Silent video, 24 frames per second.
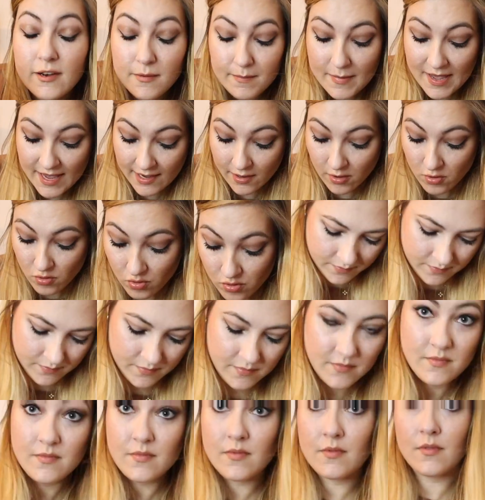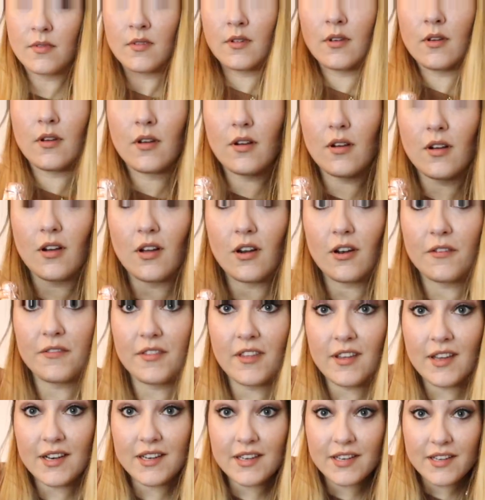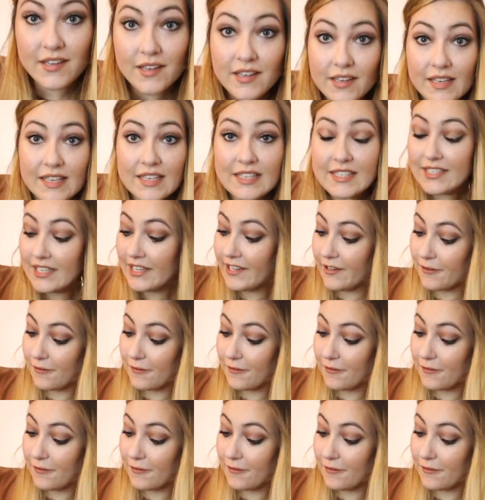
a mango. All of that easily